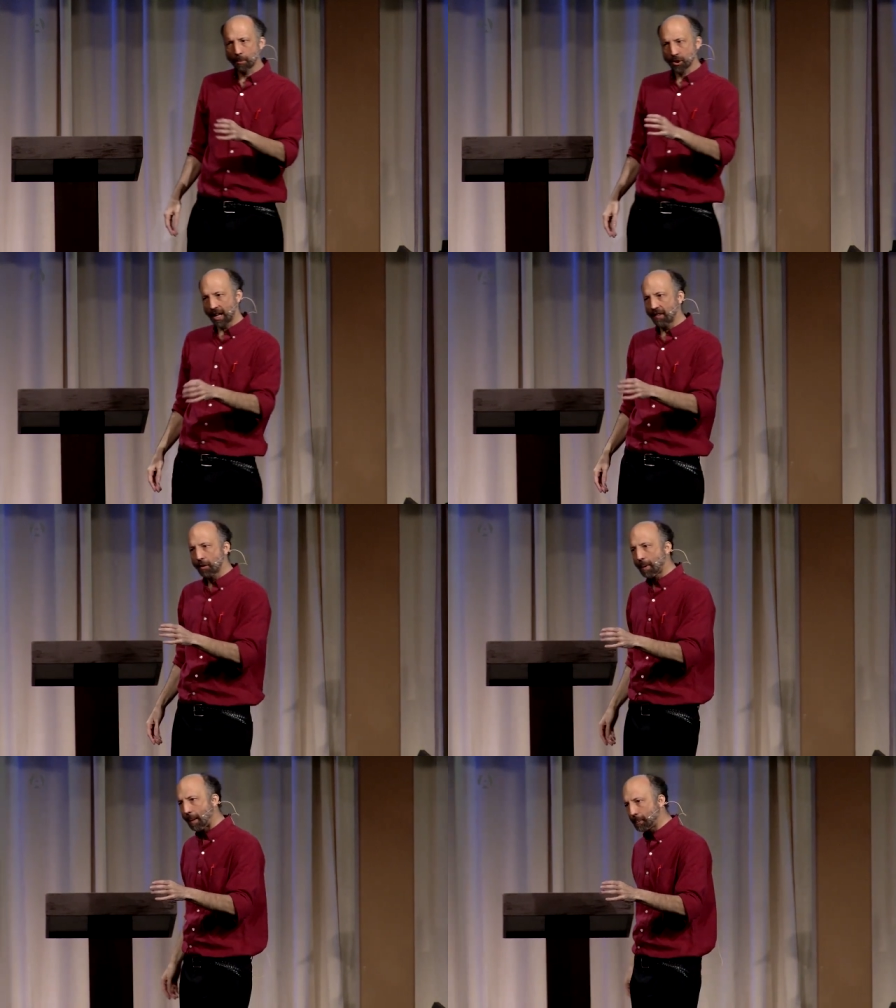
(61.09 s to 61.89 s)
a percent of
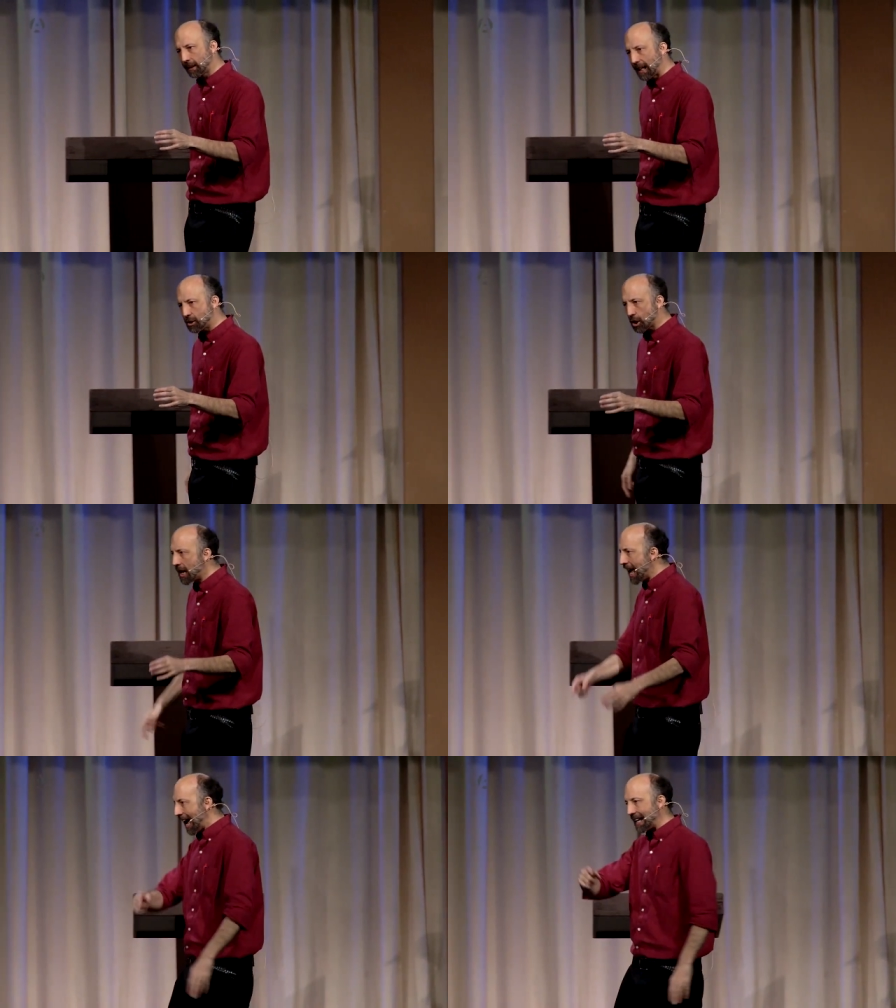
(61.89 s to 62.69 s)
the
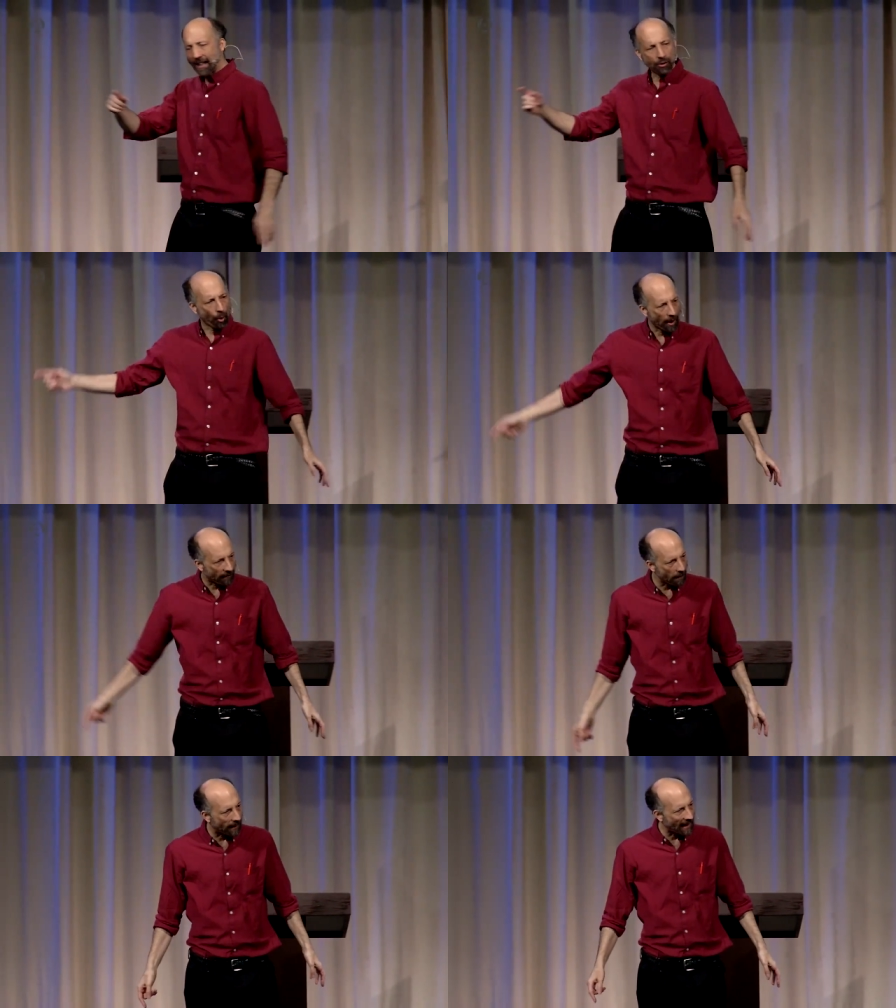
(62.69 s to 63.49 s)
population and ignored
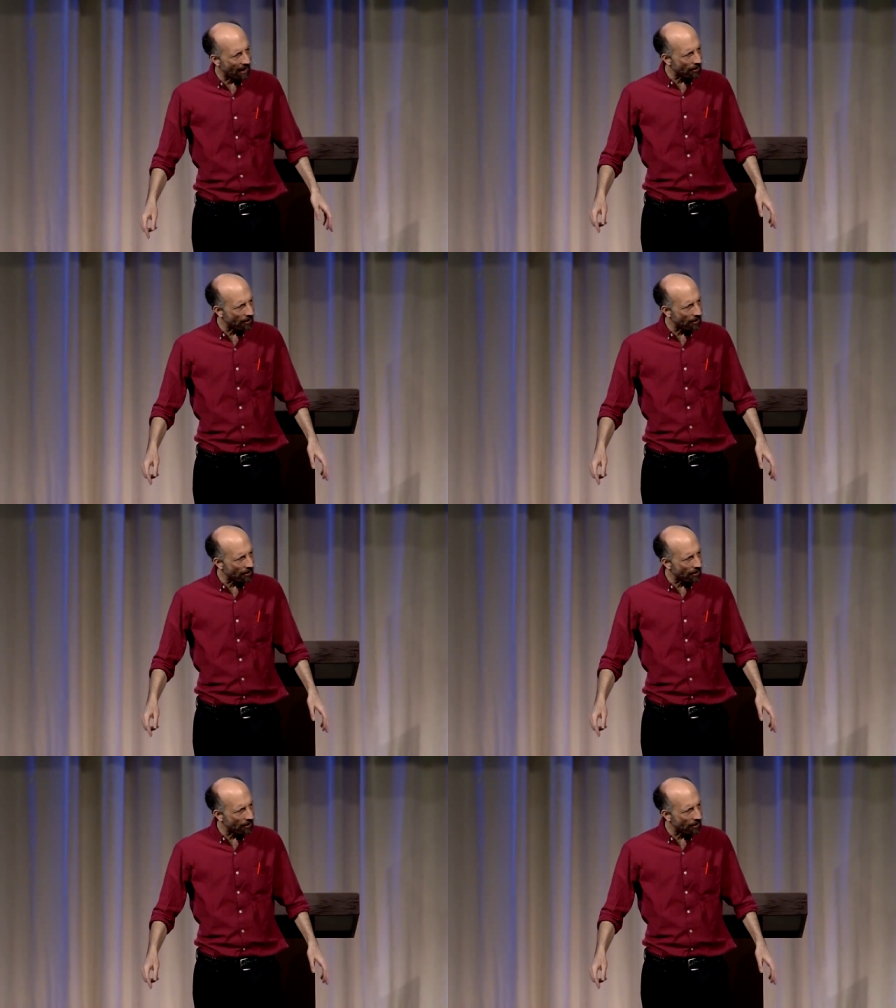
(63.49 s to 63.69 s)
everybody